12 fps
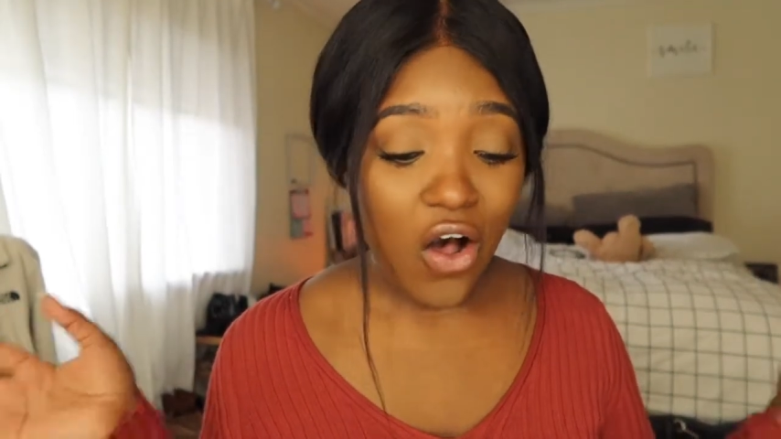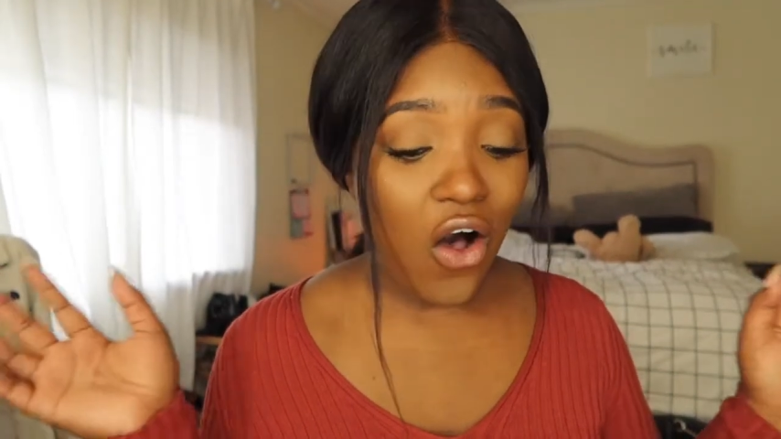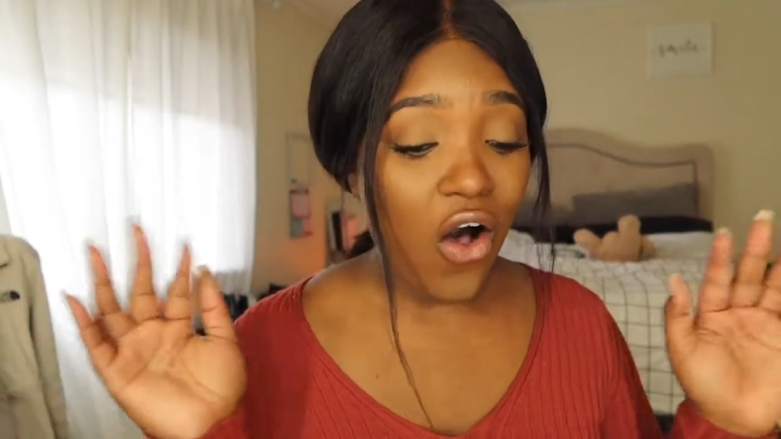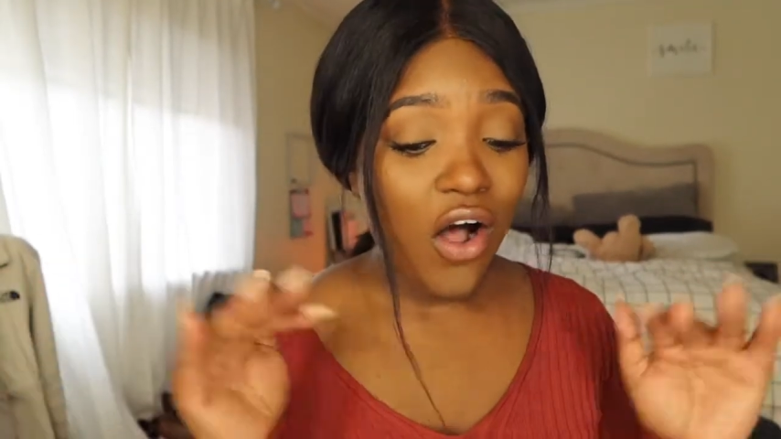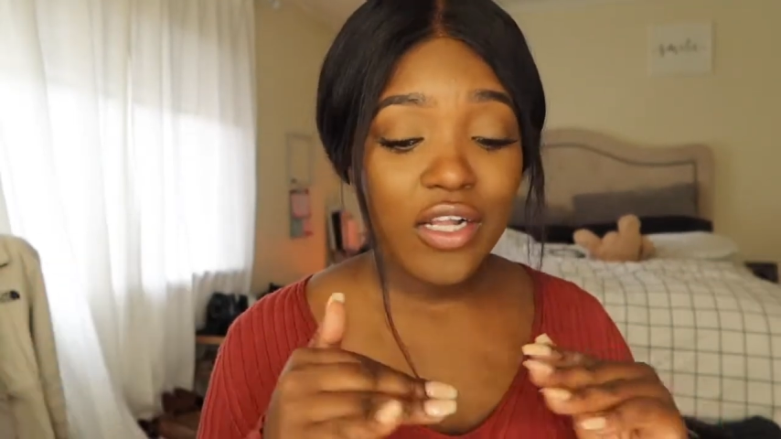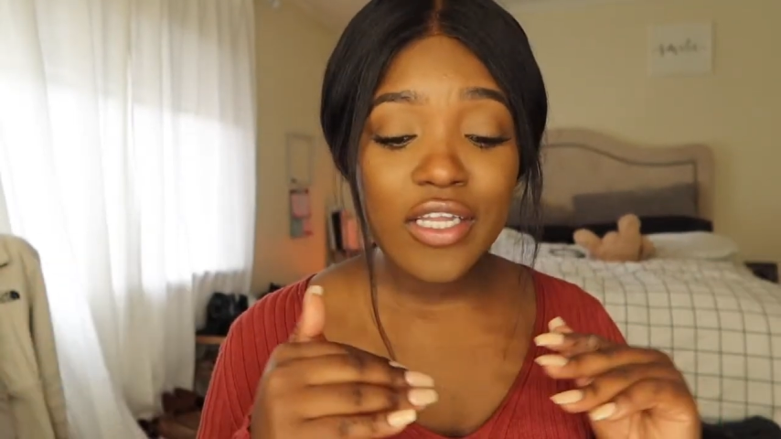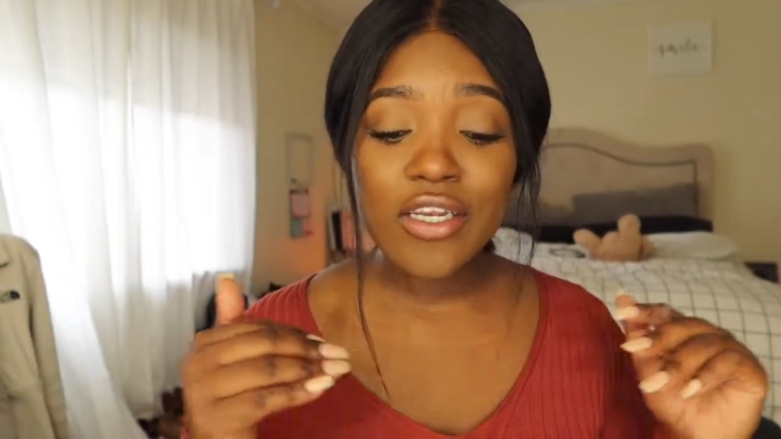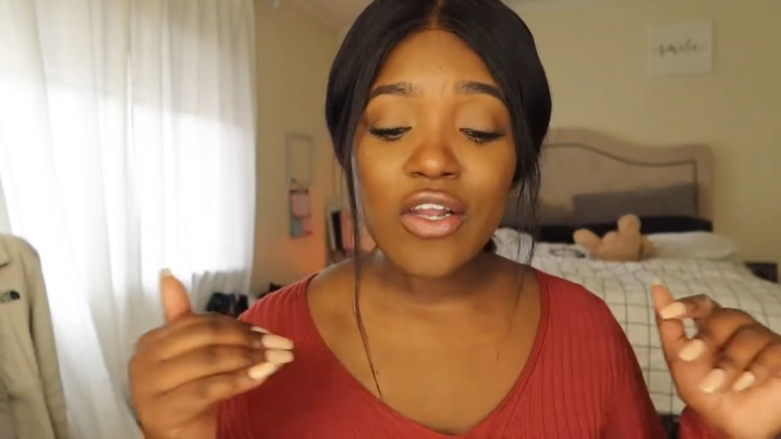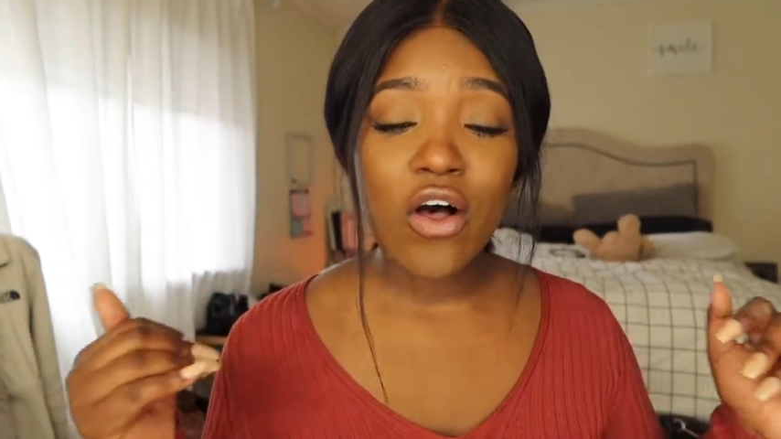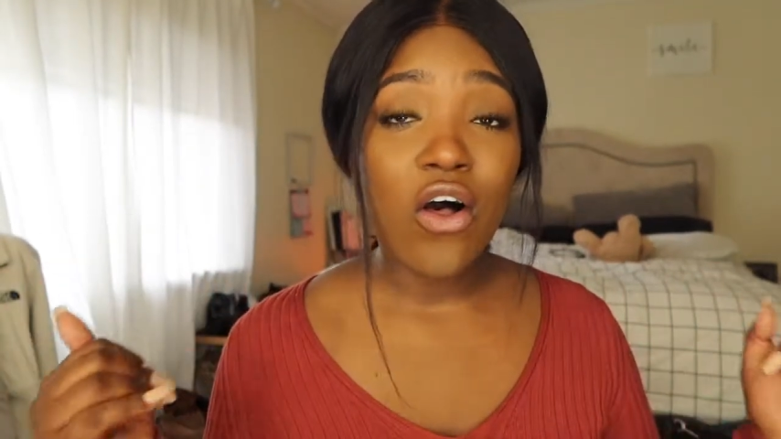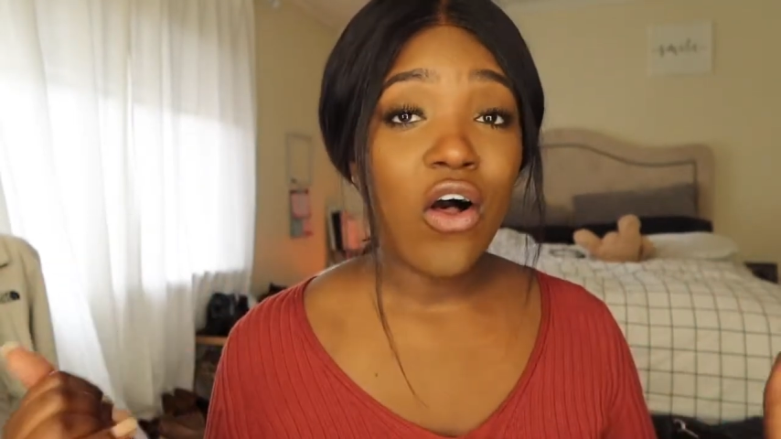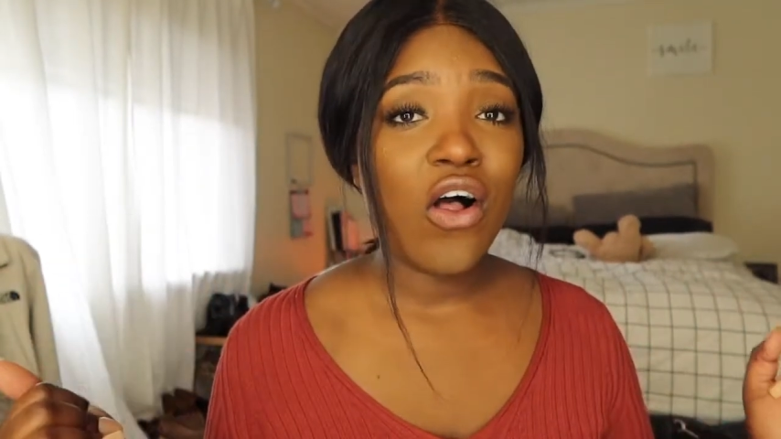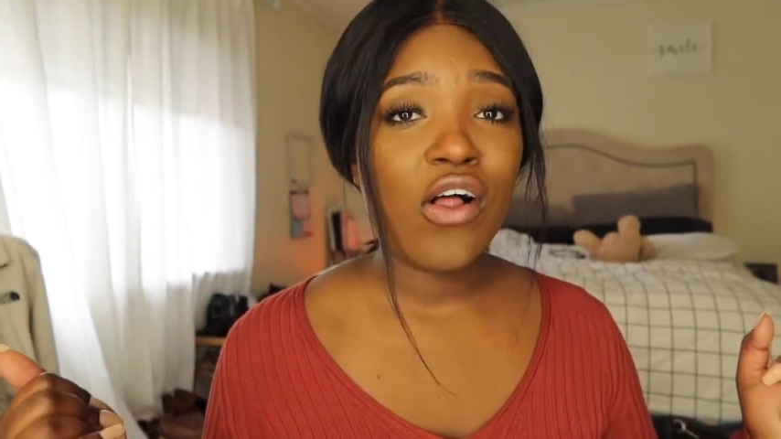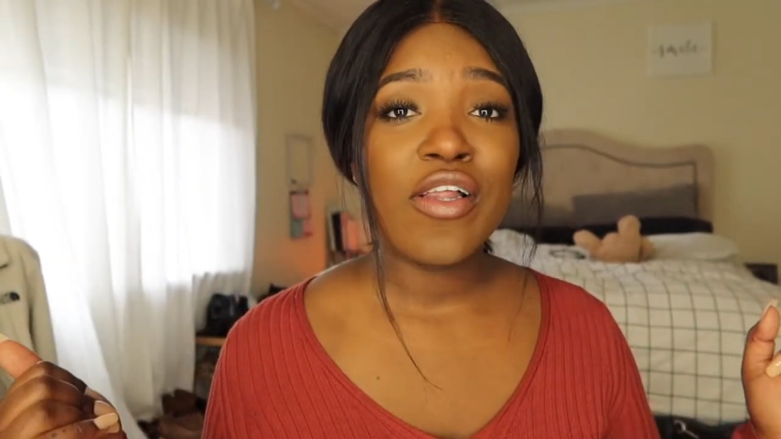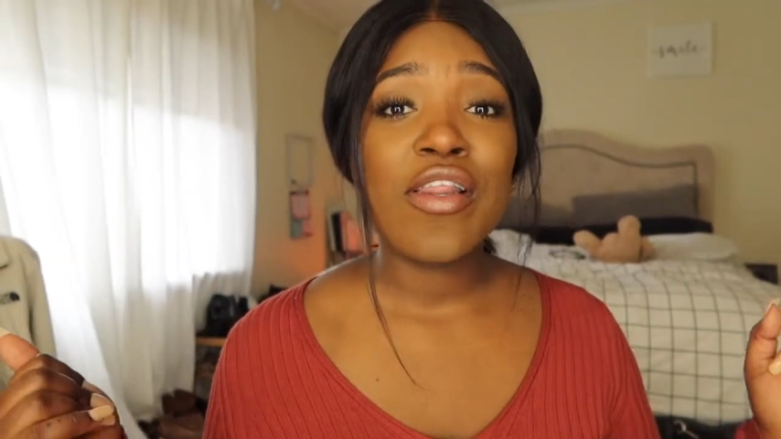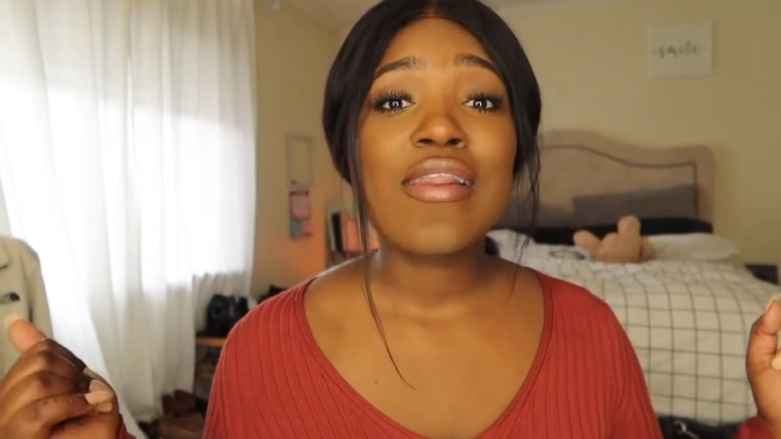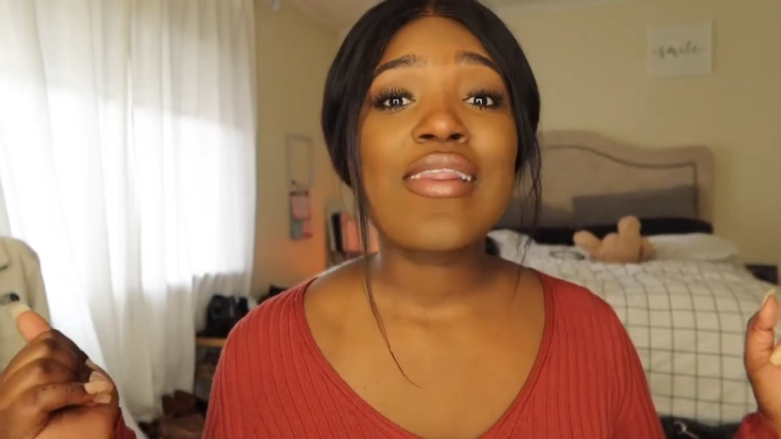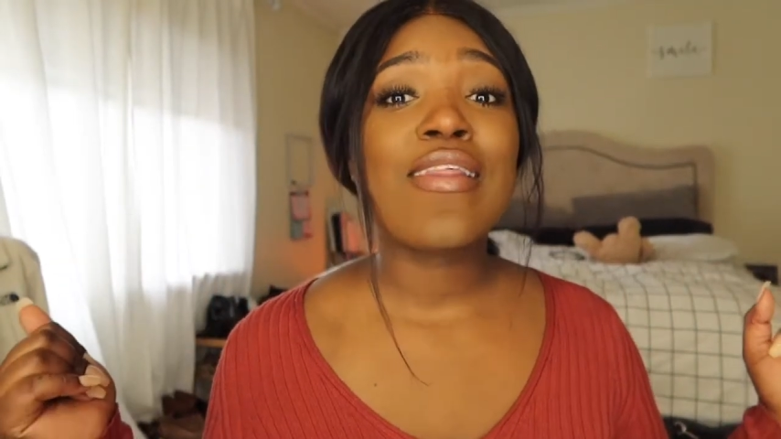All in all,
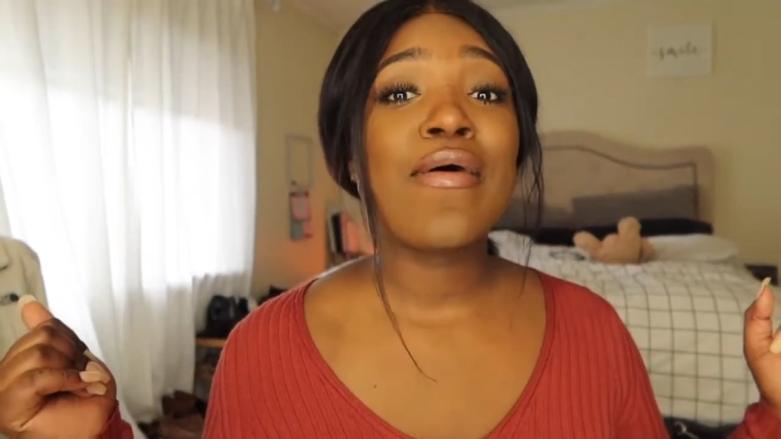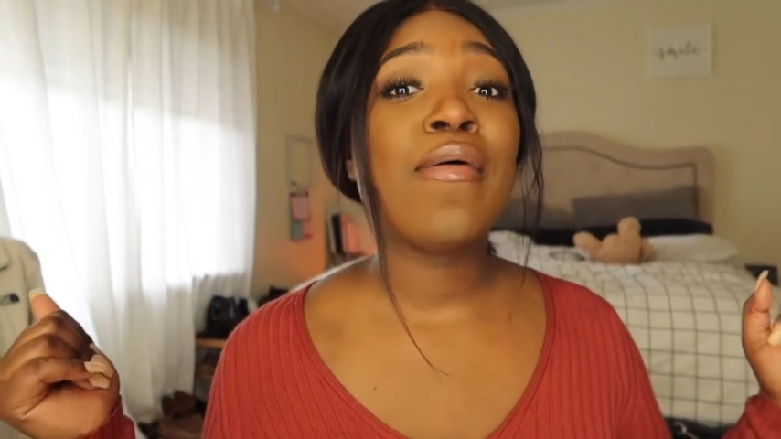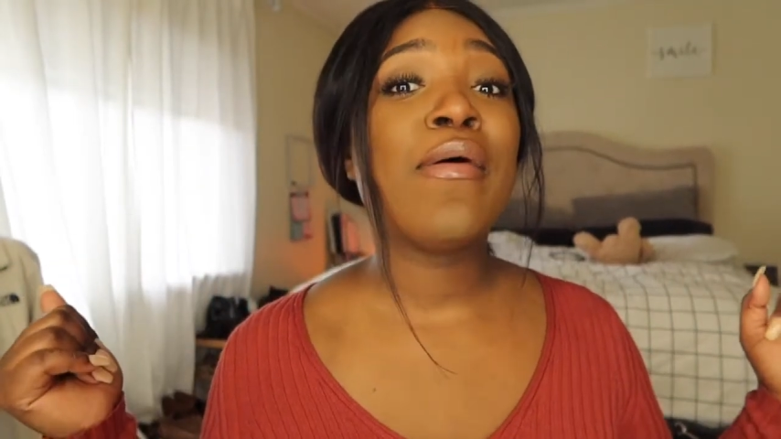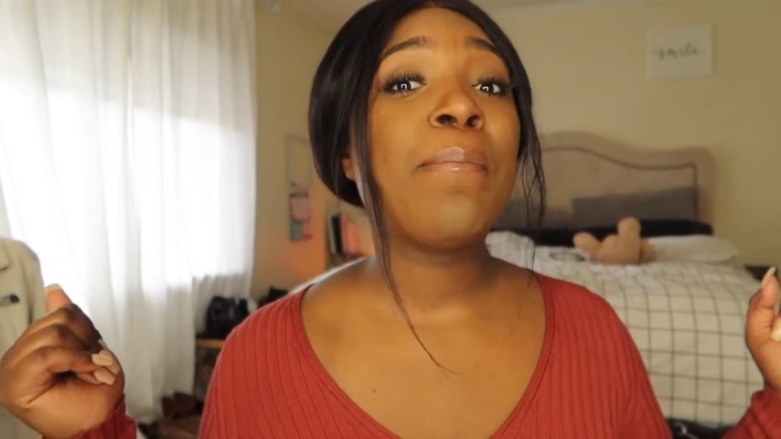the